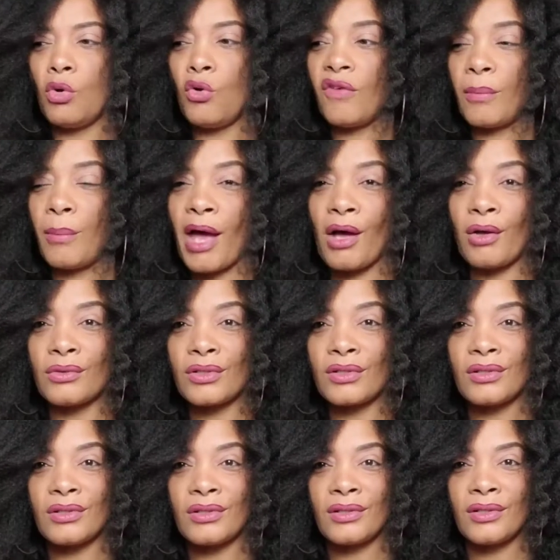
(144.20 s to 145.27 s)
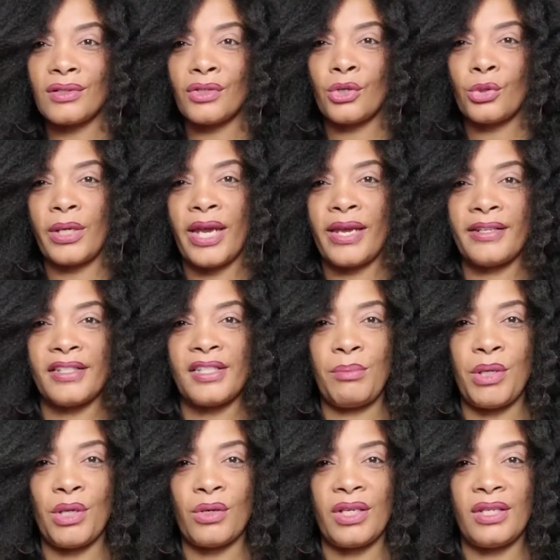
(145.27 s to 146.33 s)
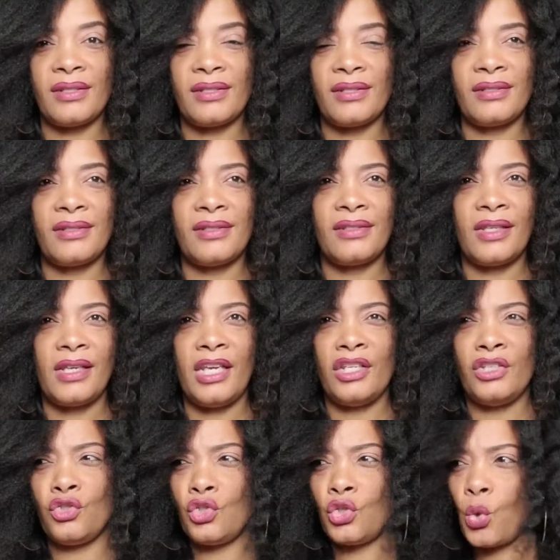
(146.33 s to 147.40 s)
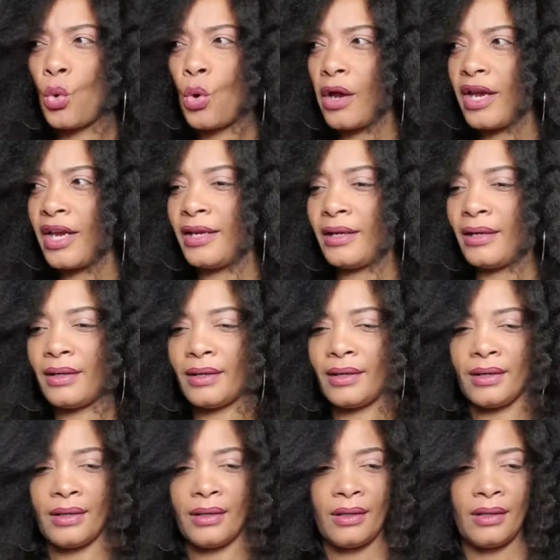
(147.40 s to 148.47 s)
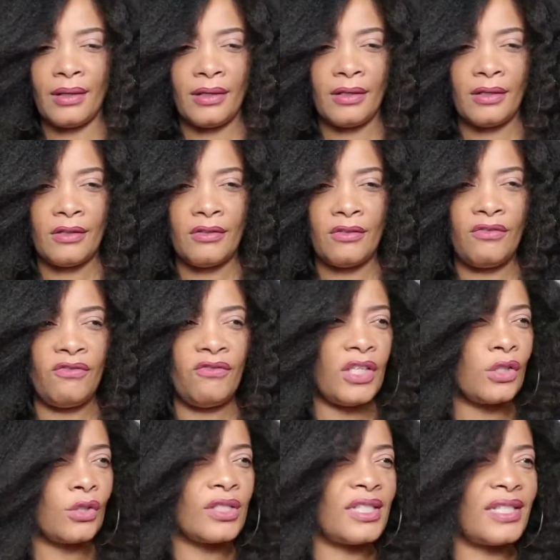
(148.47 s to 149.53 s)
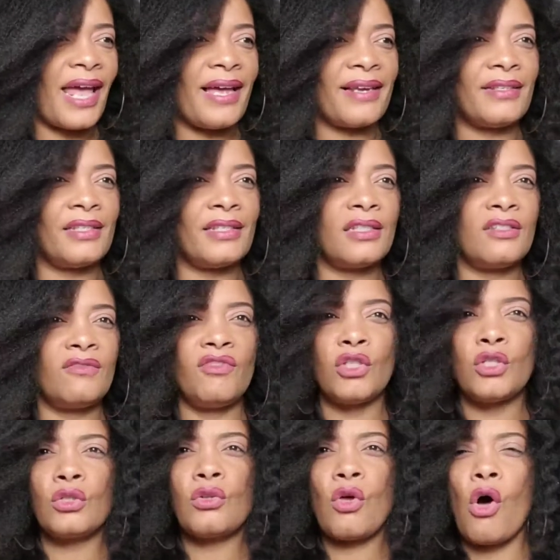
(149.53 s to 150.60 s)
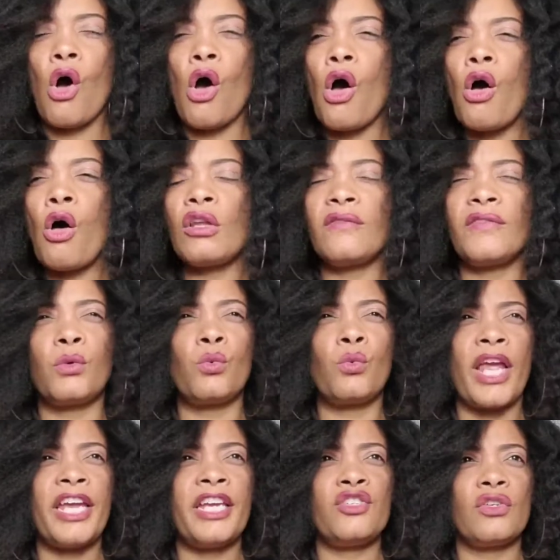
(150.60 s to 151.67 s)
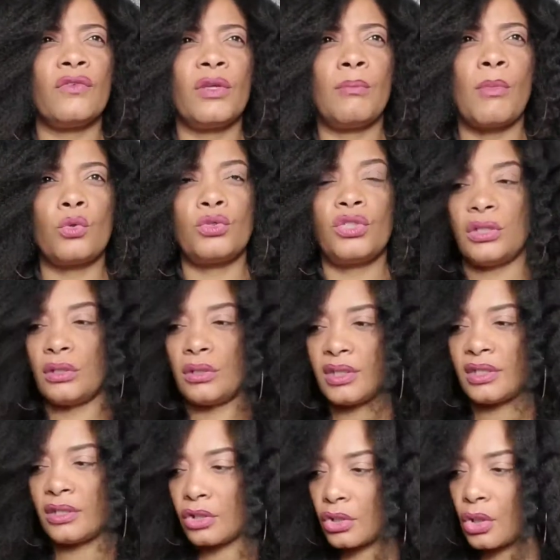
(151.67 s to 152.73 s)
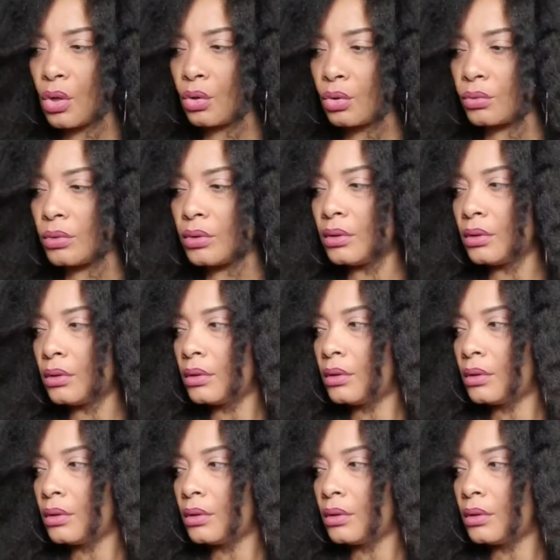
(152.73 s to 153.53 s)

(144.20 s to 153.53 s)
move about, create experiences, enjoy, feel sadness, feel all of the range of emotions. And so